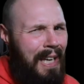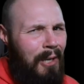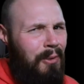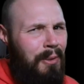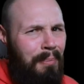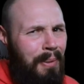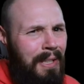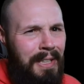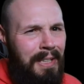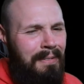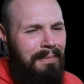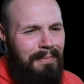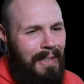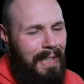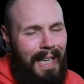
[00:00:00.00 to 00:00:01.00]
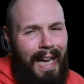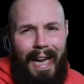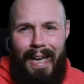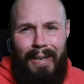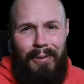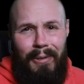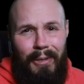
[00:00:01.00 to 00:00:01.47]
held opinion. Like,
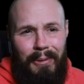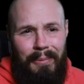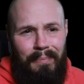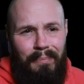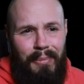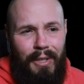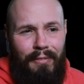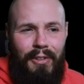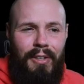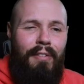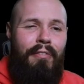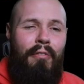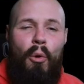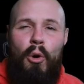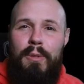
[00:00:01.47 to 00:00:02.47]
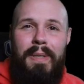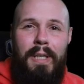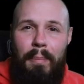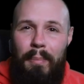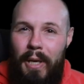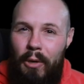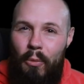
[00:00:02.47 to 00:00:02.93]
I don't know, but if you're going to force me to
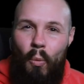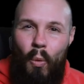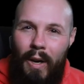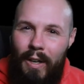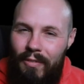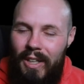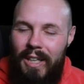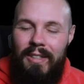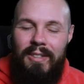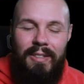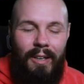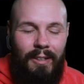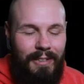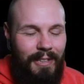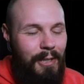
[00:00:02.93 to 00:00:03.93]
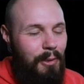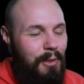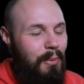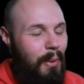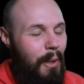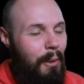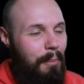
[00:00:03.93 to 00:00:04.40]
pick one of these, I'll tell you which
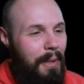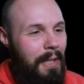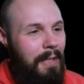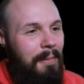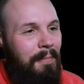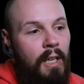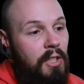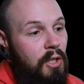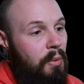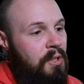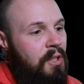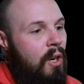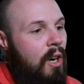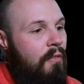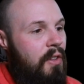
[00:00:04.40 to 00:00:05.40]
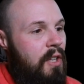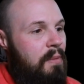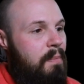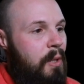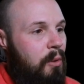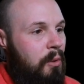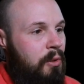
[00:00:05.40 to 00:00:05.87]
one I'll pick. So we'll start off with this
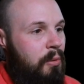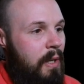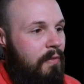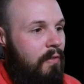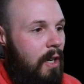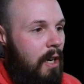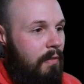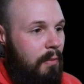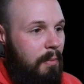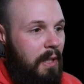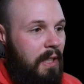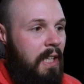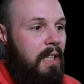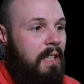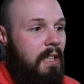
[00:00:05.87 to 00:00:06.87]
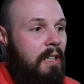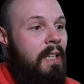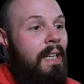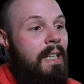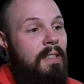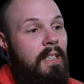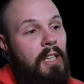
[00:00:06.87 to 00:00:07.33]
middle tweet from Nikita. It
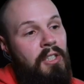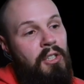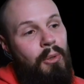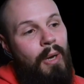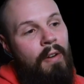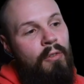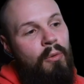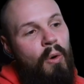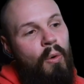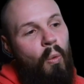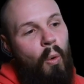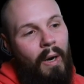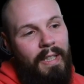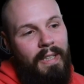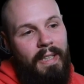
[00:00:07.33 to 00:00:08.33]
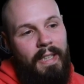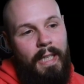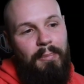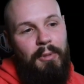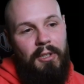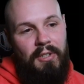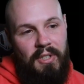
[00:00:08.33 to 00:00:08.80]
says, to everyone wanting to
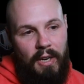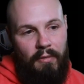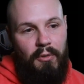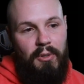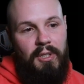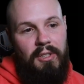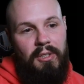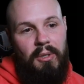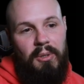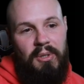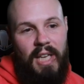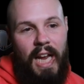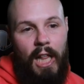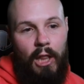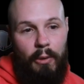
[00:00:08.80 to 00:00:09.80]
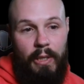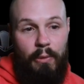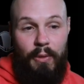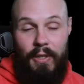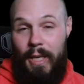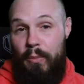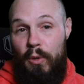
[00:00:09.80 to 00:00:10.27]
keep their San Francisco salary
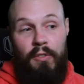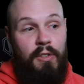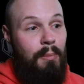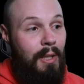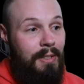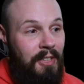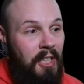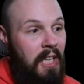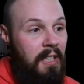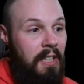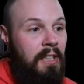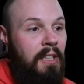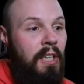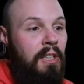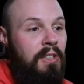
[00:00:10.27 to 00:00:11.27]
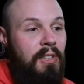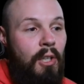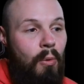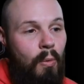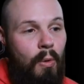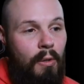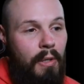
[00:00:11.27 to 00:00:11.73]
when they move to Montana,
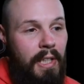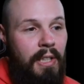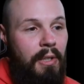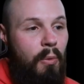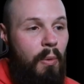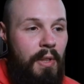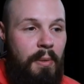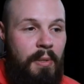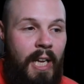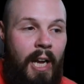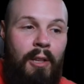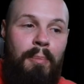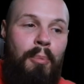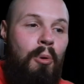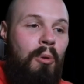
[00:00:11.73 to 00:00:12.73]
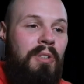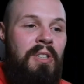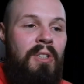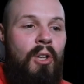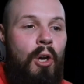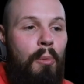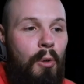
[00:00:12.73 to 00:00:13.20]
don't worry, when the talent pool is
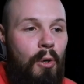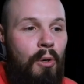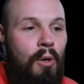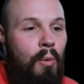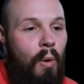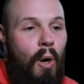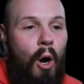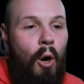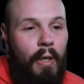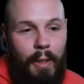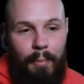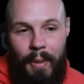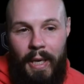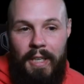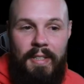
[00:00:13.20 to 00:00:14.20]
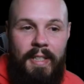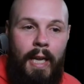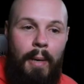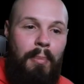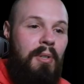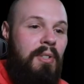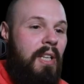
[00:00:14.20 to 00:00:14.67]
global, we'll all get paid
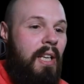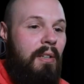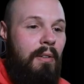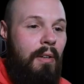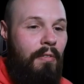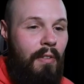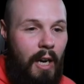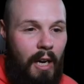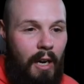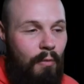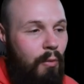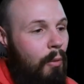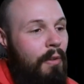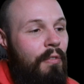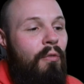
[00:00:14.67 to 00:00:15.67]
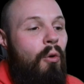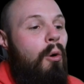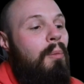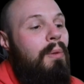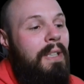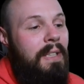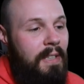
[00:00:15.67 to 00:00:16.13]
10% of what we
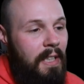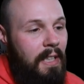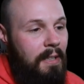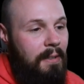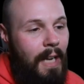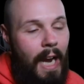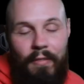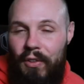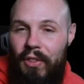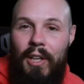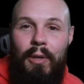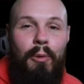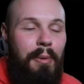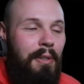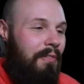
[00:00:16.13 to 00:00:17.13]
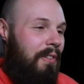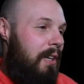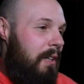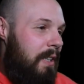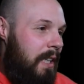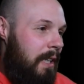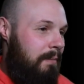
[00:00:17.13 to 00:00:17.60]
formerly did. Everything will be fair
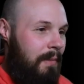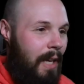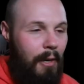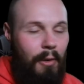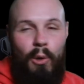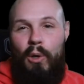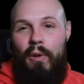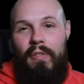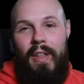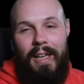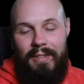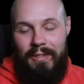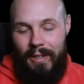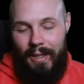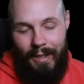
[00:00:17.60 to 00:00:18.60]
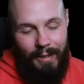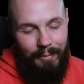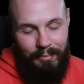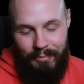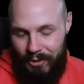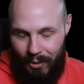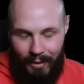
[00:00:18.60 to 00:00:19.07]
again. I don't know if that's
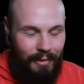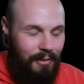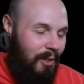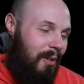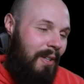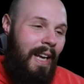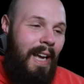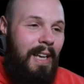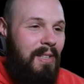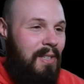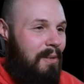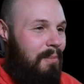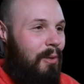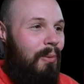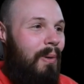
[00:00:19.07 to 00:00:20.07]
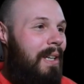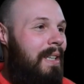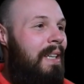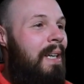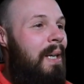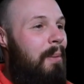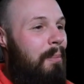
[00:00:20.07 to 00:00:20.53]
sarcasm or what,
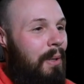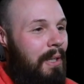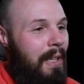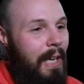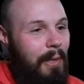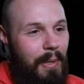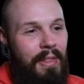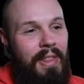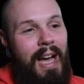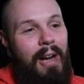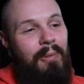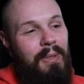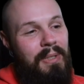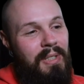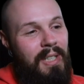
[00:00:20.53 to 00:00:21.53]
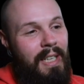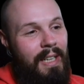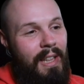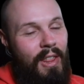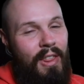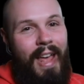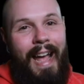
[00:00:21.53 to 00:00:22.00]
but anyway, that was
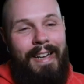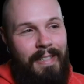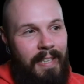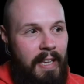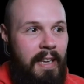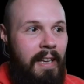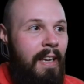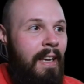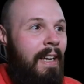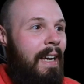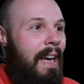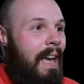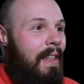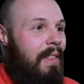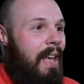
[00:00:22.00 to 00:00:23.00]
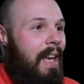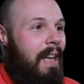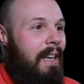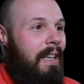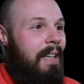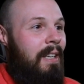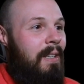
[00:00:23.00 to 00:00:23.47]
that take. And
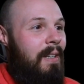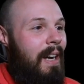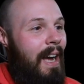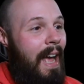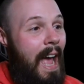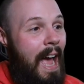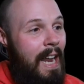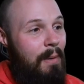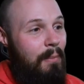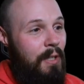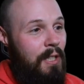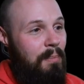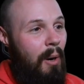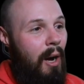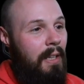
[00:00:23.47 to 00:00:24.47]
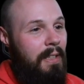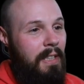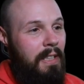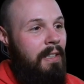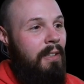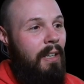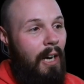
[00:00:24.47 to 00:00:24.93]
then here, Adam
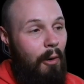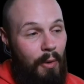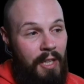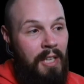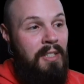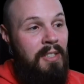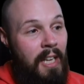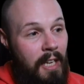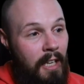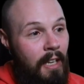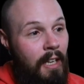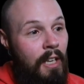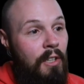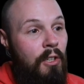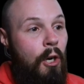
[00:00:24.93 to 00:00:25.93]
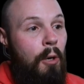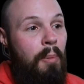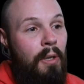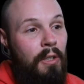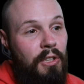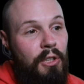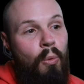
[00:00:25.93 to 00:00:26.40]
responded with his take. Nope,
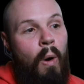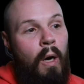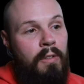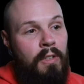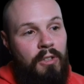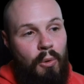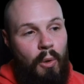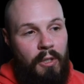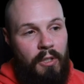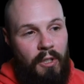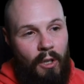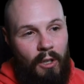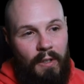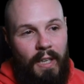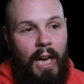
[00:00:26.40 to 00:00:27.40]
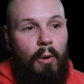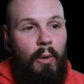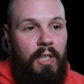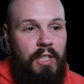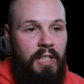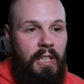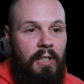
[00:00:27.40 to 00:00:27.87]
you want the $200 an hour
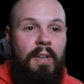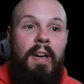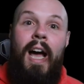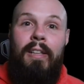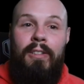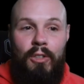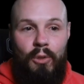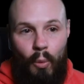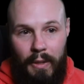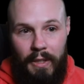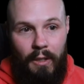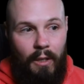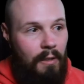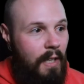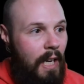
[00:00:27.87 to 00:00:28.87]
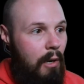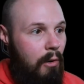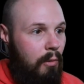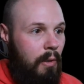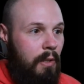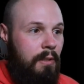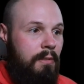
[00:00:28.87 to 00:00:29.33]
engineer, not the $20 an hour
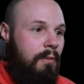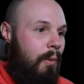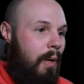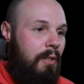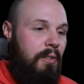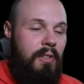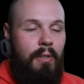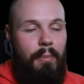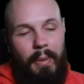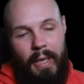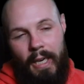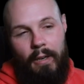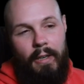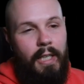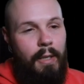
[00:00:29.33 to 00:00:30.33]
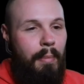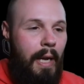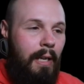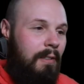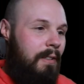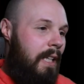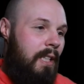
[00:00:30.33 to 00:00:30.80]
one, whether it's in the Bay Area,
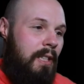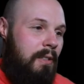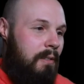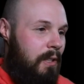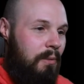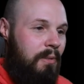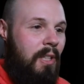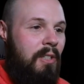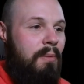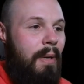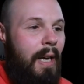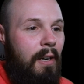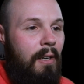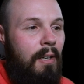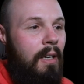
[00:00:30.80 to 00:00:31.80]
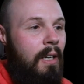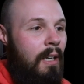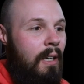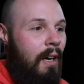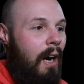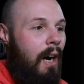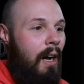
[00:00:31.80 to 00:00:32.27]
Bangladesh, you know, doesn't matter.
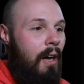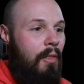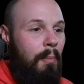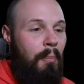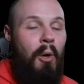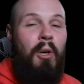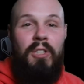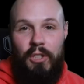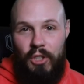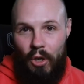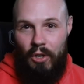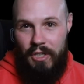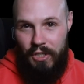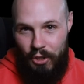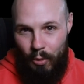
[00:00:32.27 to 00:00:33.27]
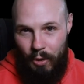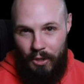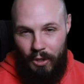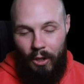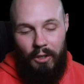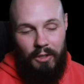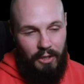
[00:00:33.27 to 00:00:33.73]
The person charging
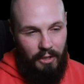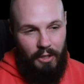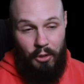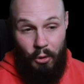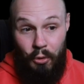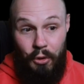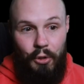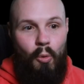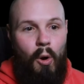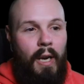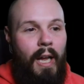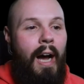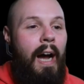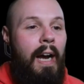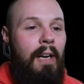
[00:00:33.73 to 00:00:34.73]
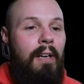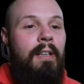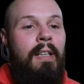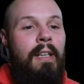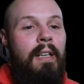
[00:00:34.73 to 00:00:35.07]
$200 is who you want to hire.